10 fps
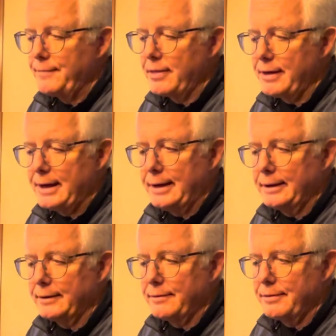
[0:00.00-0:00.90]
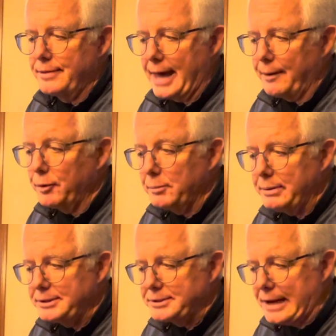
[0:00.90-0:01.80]
then that will
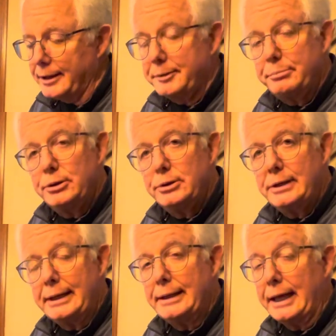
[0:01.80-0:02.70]
be solid blue again.